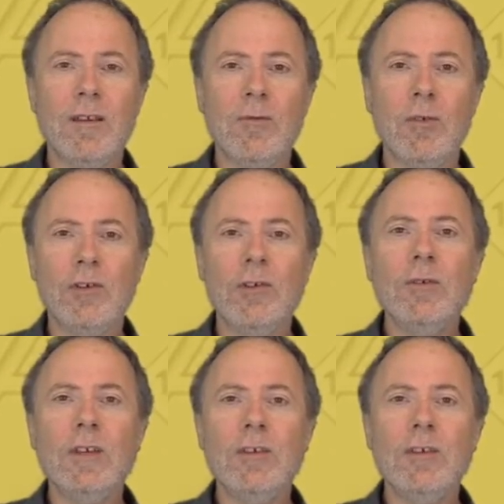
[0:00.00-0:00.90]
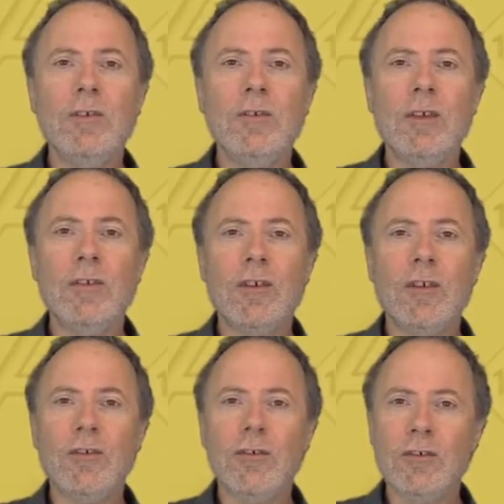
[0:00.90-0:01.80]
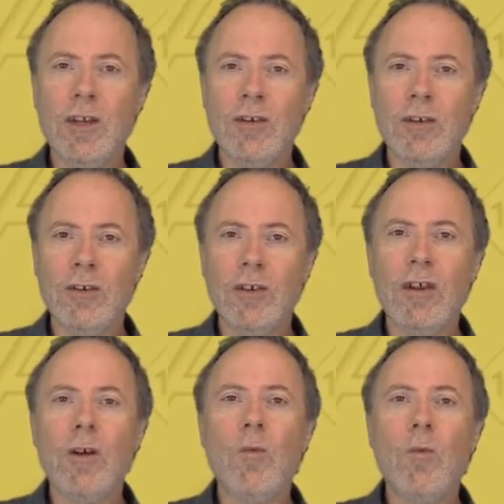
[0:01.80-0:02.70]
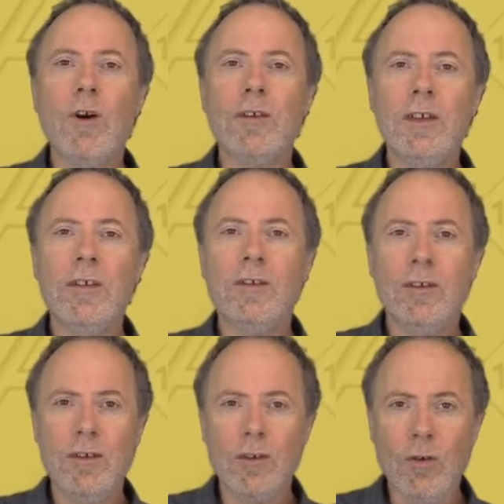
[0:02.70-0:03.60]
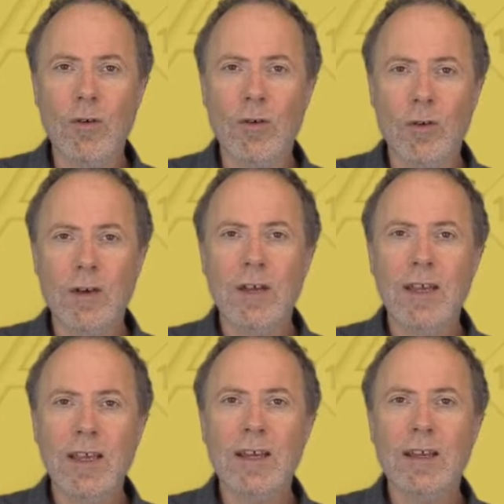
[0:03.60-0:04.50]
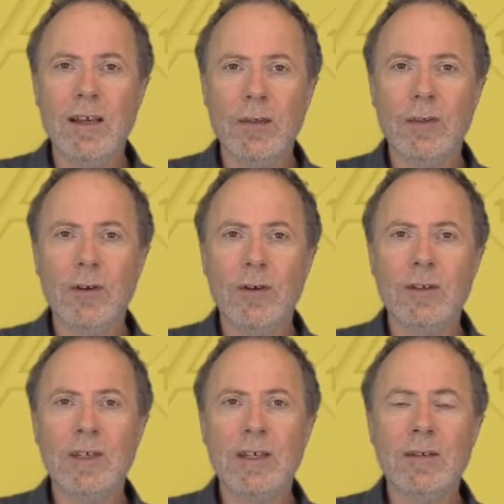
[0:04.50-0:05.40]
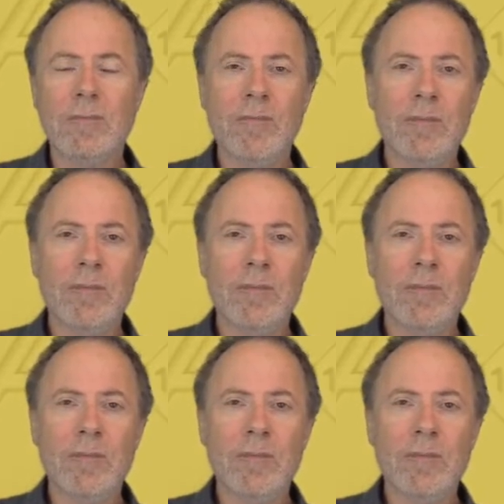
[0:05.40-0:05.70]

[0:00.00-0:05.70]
What you need to do is concentrate on what is your inner authority.